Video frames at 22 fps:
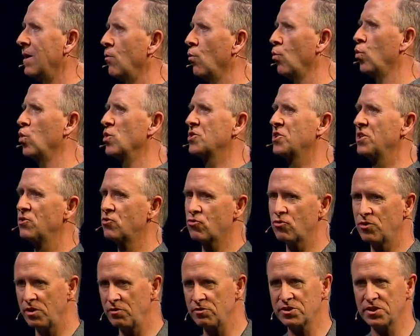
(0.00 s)
was
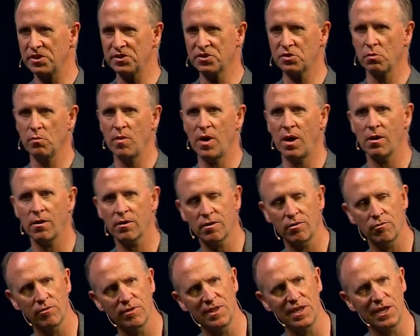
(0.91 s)
introduced into
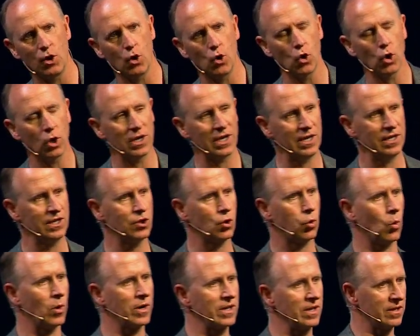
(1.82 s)
America in the early
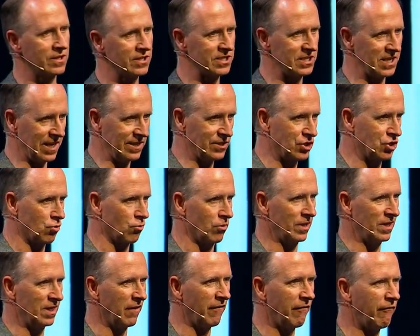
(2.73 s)
20th
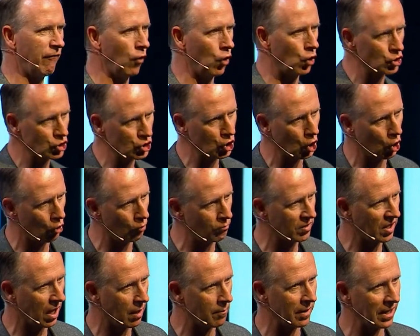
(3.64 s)
century. The first
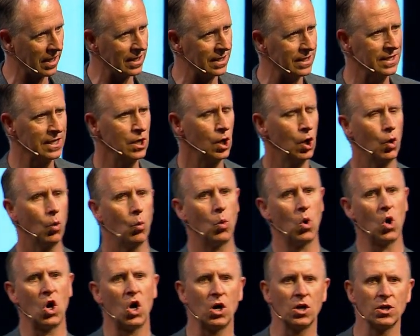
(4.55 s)
Homecoming
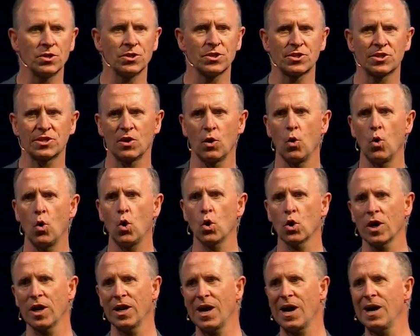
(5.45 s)
was
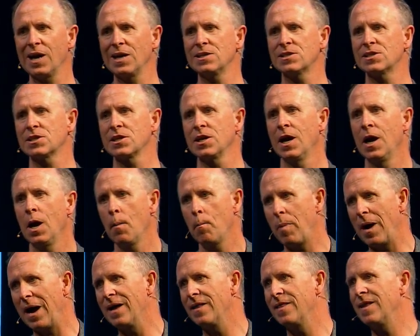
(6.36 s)
organized
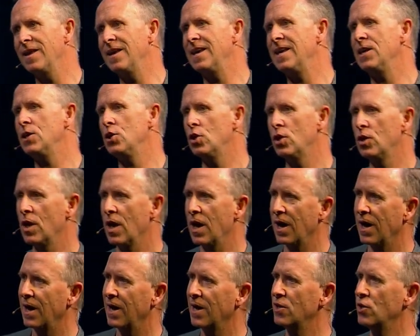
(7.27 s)
by the
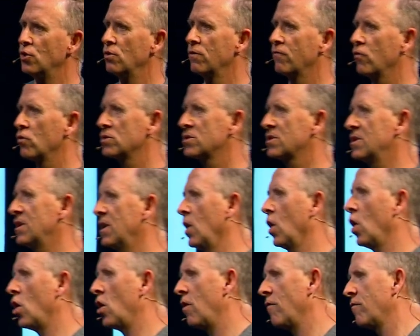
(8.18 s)
University
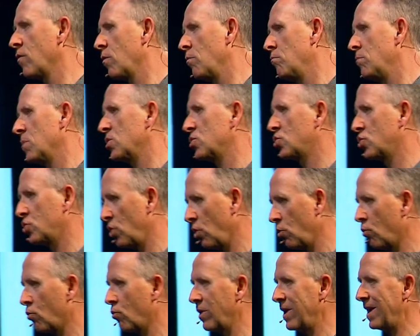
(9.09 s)
of
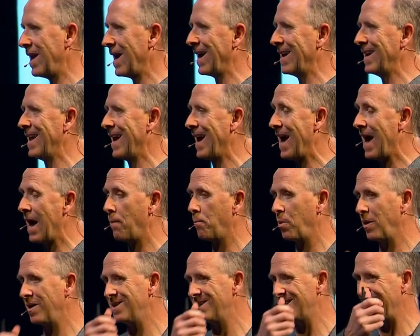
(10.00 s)
Missouri, and it
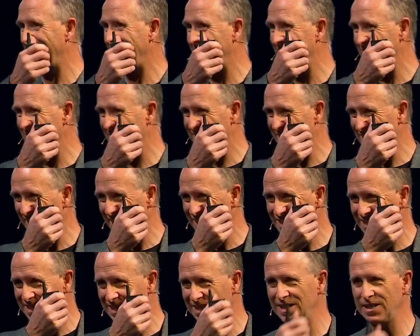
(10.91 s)
happened in
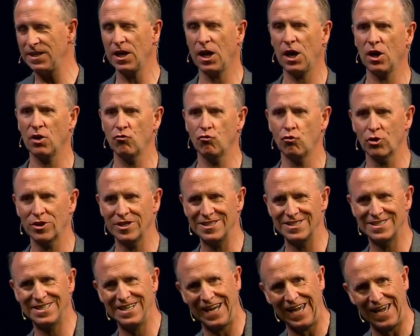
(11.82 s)

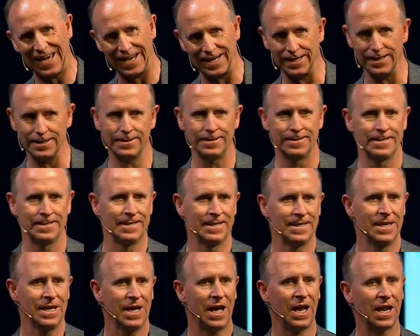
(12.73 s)
1910.
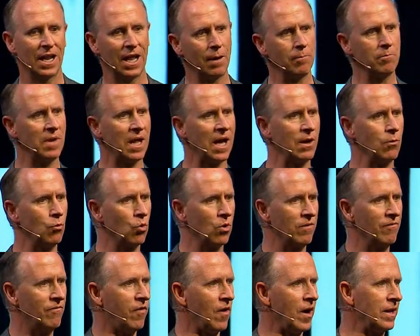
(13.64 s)
Alumni were
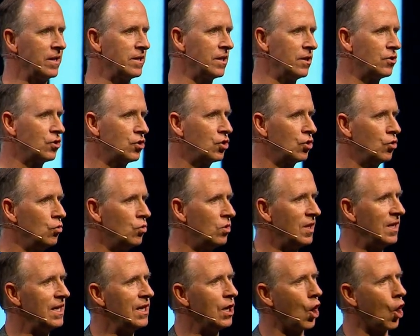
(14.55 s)
invited to
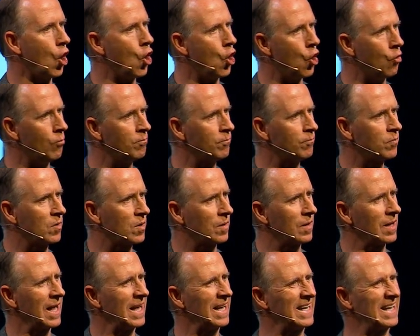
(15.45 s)
the home
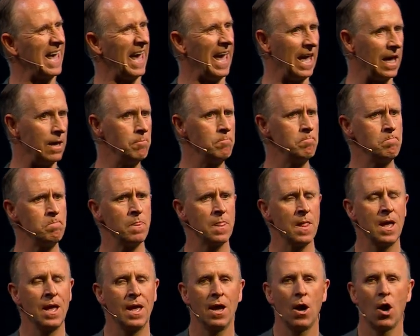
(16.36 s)
game
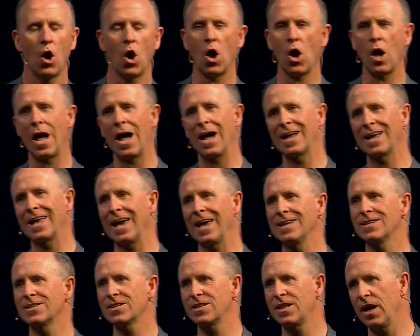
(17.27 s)

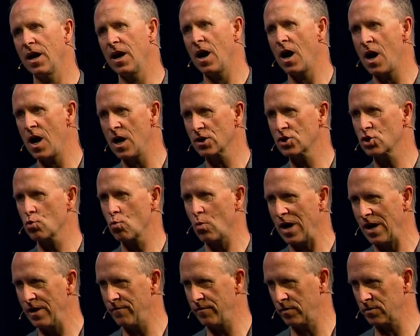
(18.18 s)
against their arch
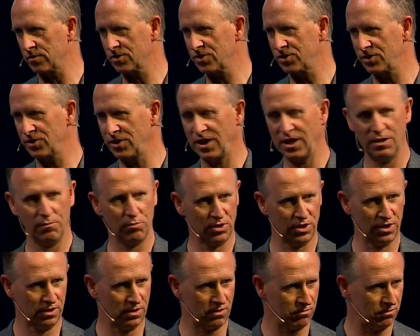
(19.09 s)
rivals.
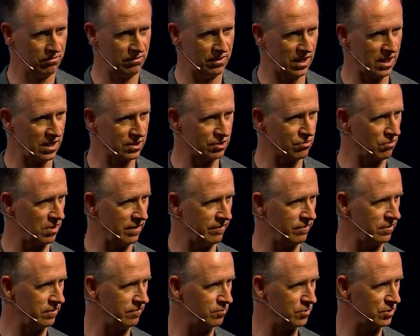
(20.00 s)
Anybody know who the arch
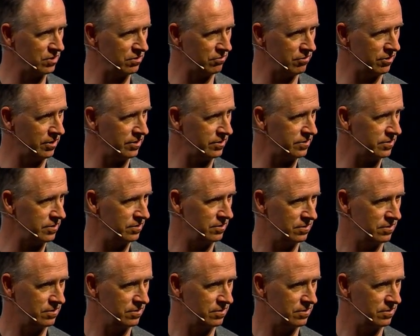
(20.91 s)
rival of Missouri is?